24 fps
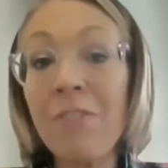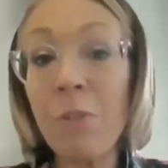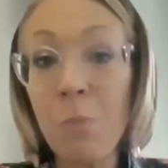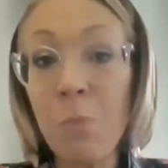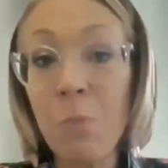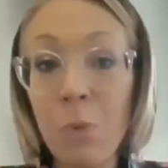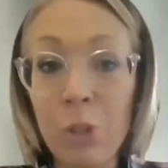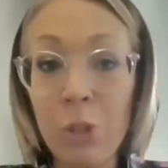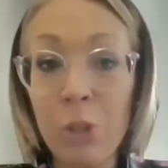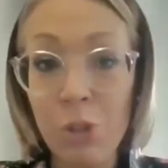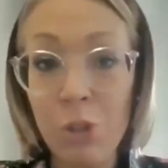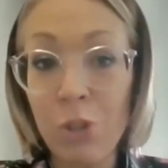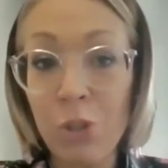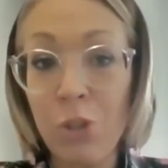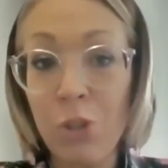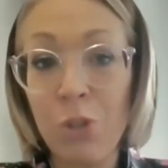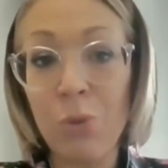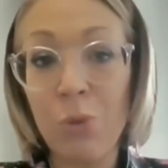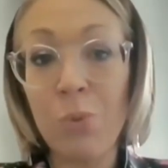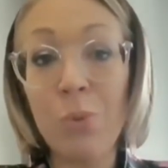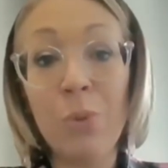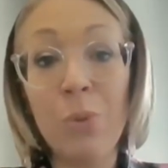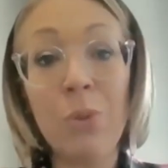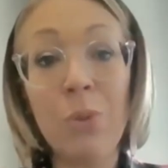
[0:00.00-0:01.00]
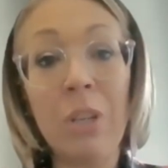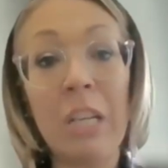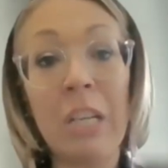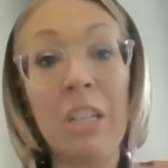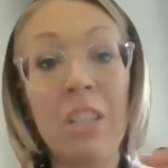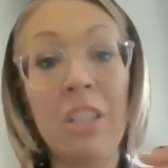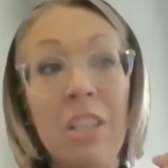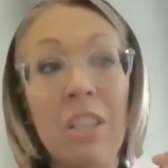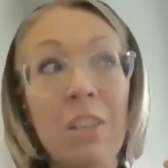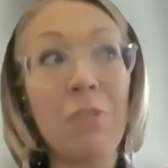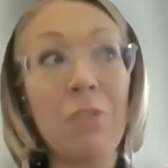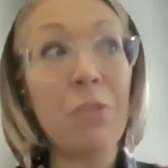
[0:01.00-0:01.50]
in what you do
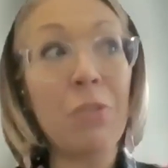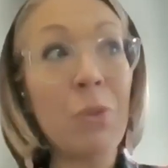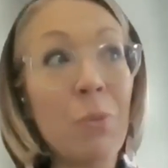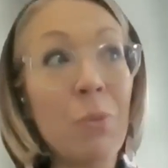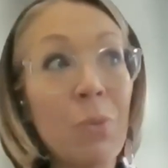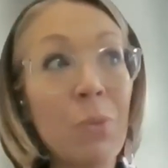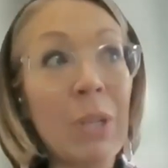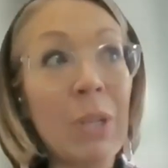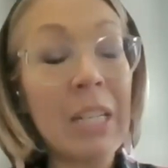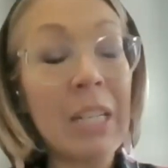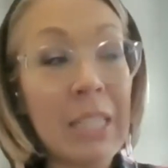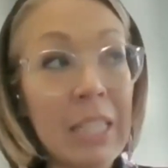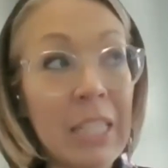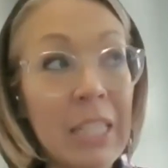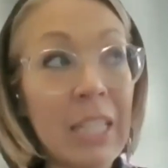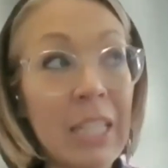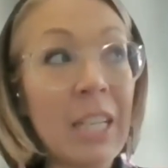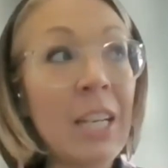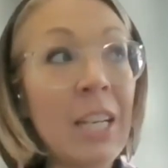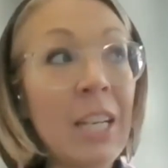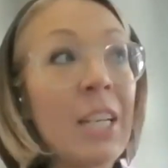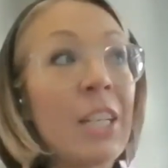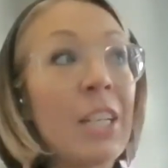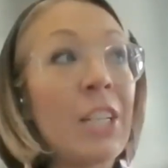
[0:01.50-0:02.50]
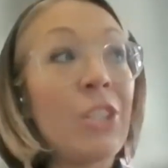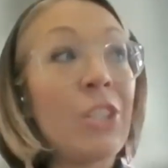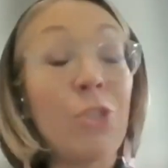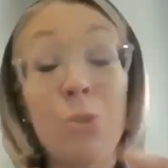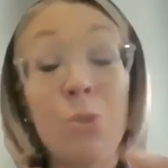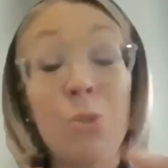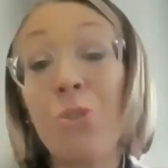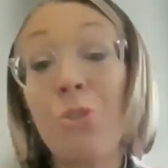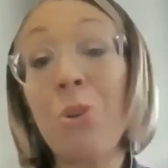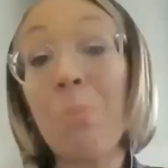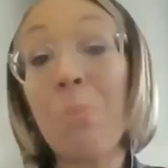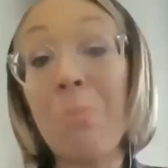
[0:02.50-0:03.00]
and if you really do
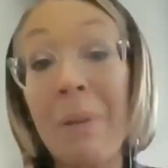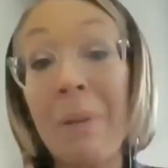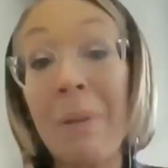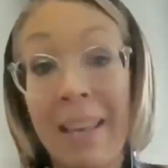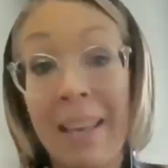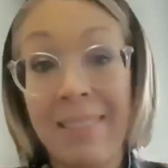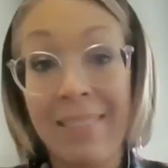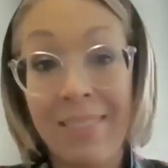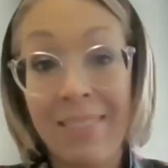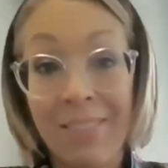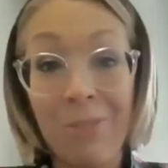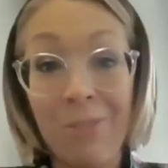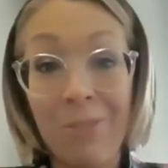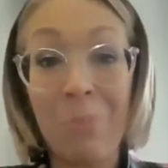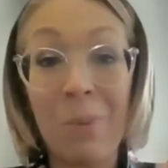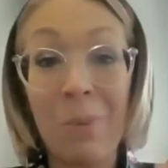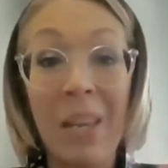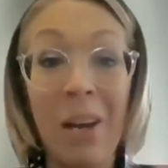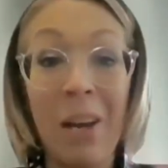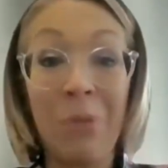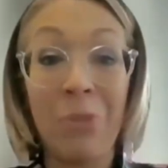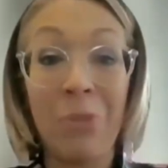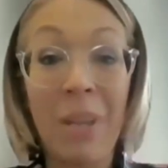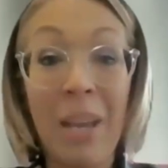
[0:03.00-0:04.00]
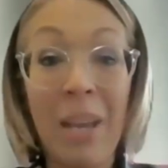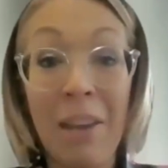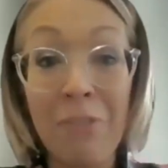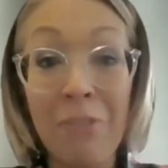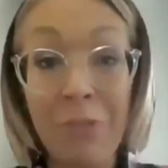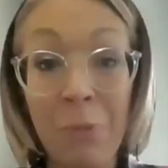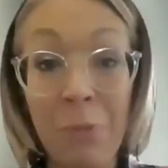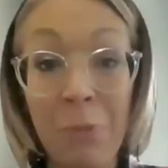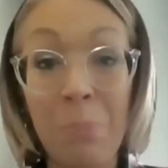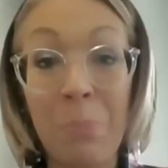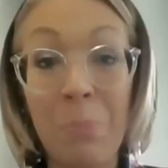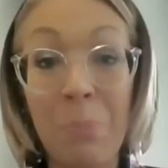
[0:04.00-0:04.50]
your best to be up there
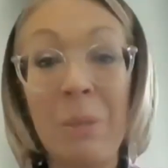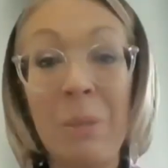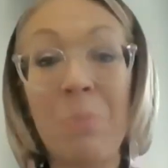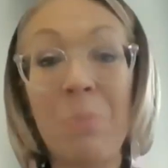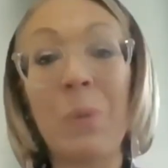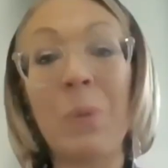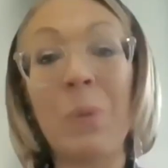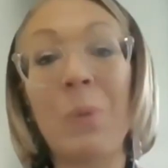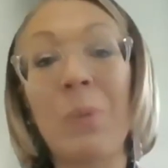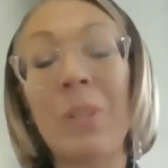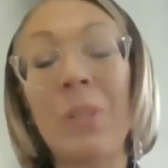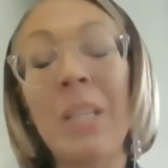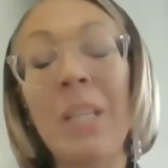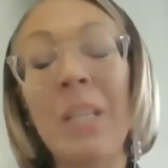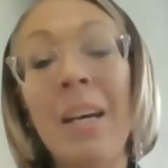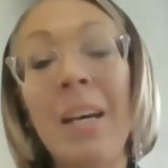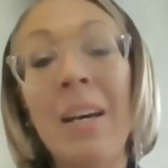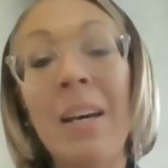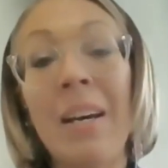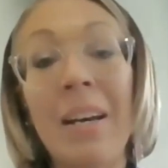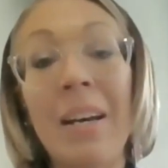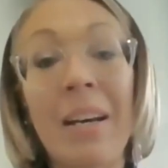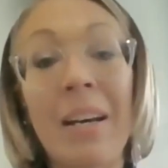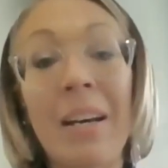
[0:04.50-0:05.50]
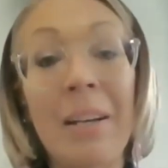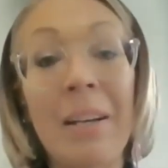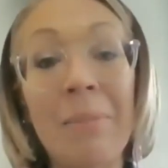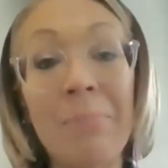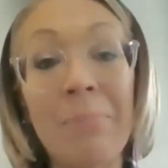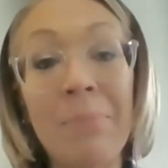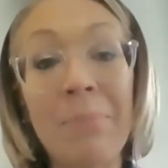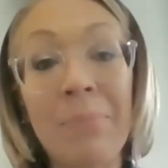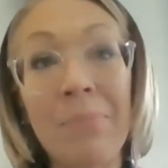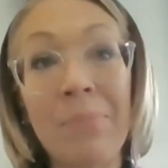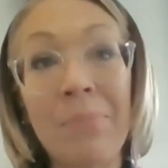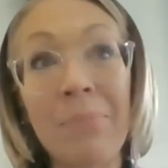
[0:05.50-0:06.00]
for people,
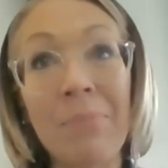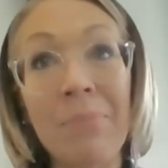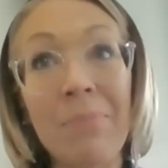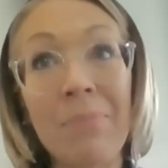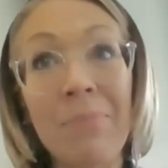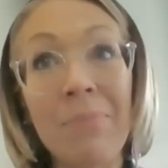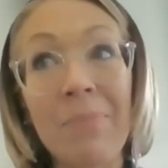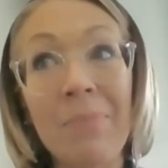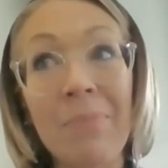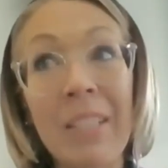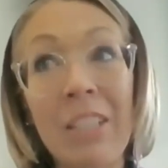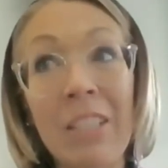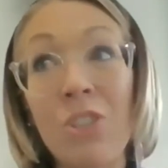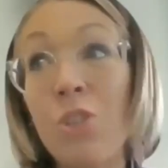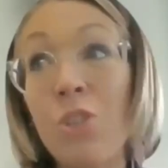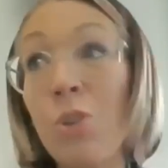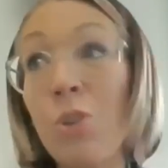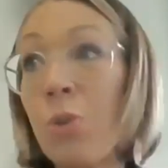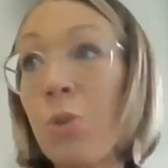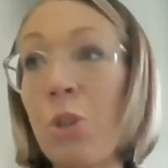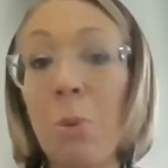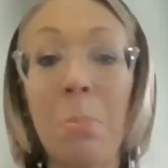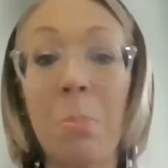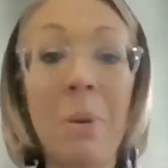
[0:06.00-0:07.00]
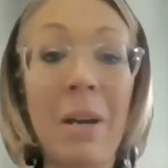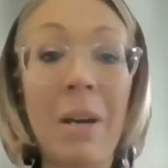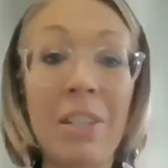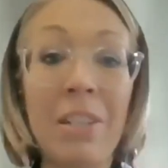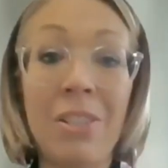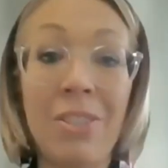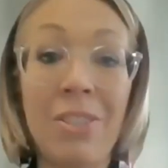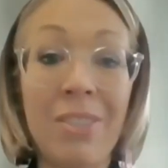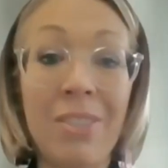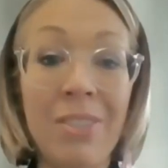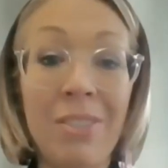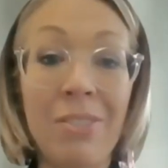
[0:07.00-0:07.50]
um, show your
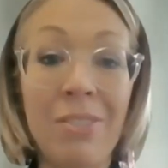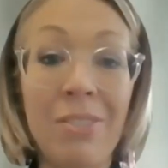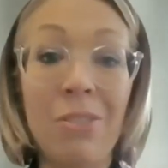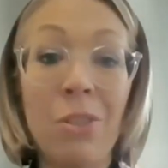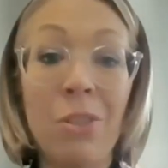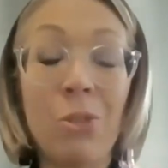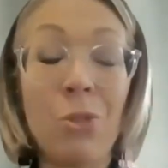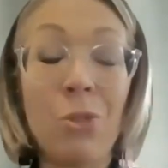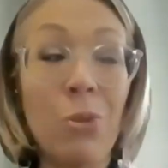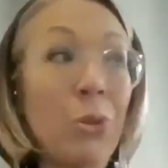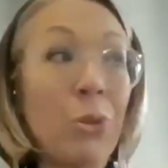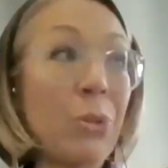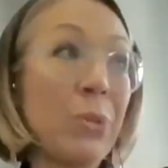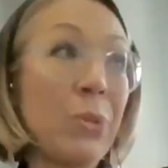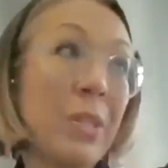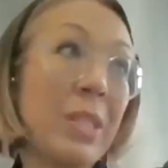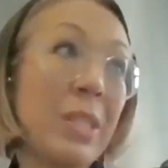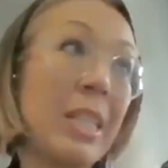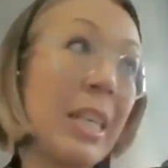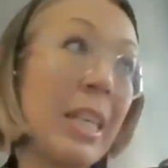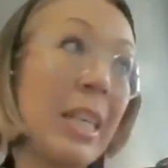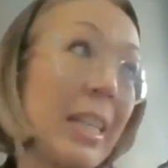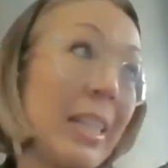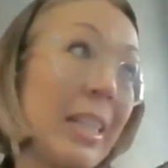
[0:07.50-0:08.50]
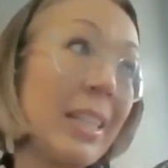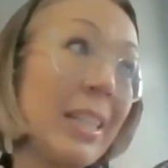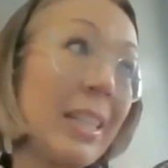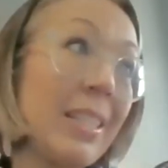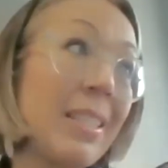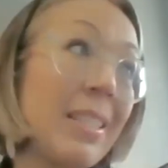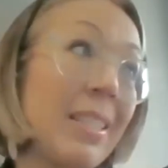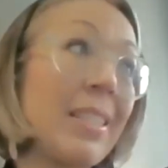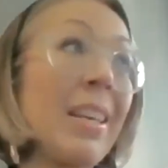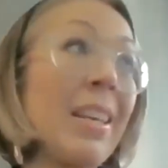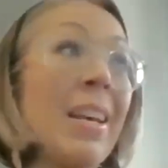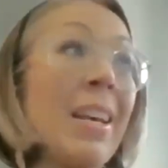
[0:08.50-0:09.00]
passion, show your skills,
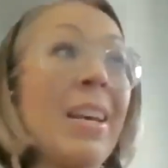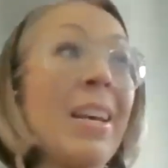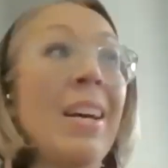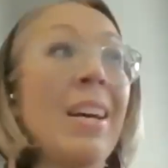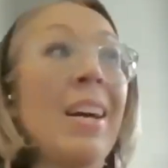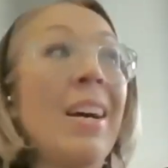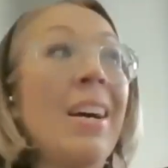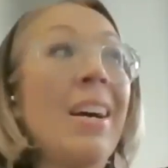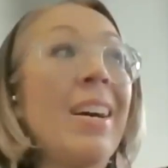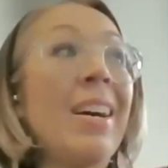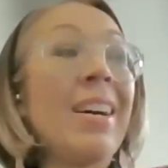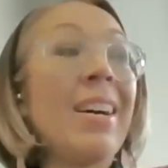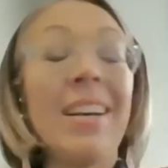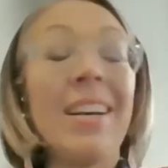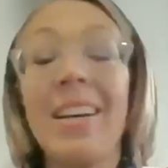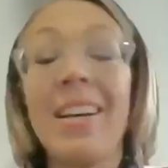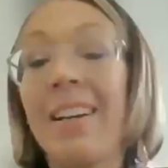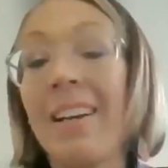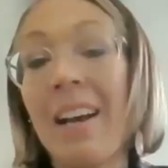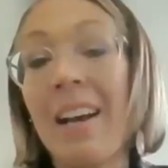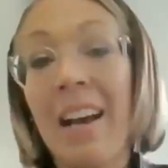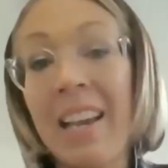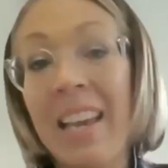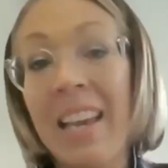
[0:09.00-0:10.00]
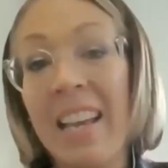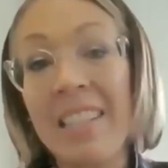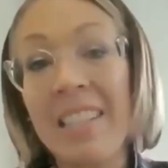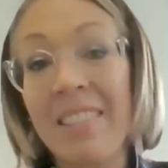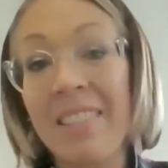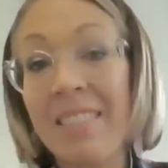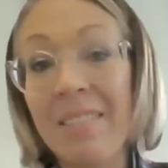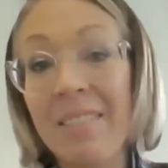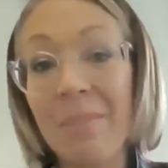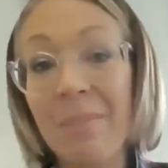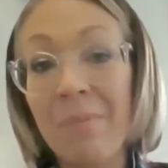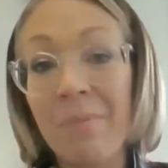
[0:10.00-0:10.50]
I
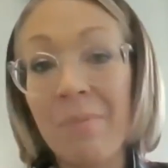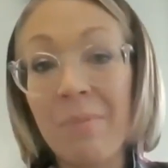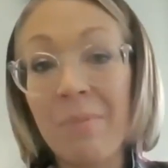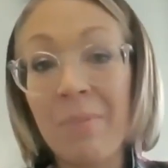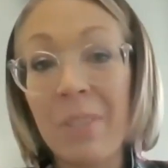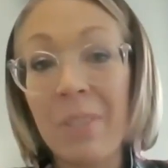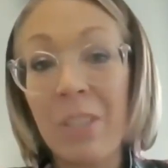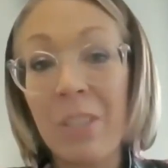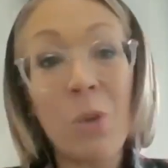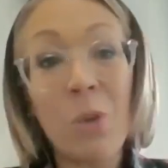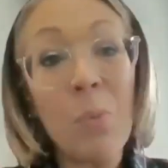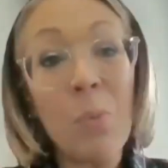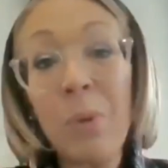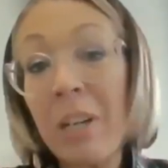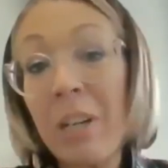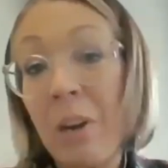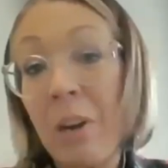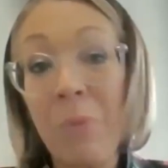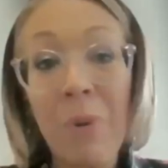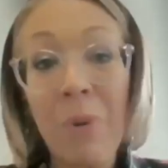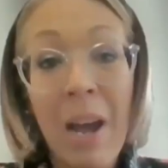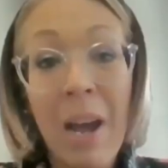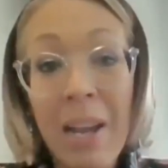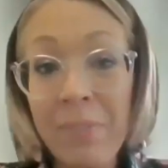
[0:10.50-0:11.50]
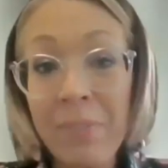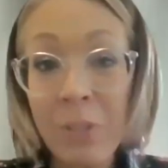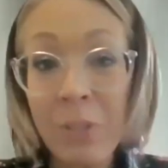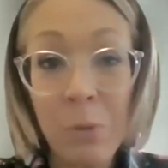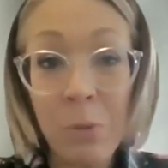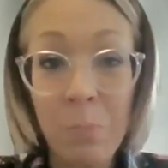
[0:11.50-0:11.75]
guess you will arrive to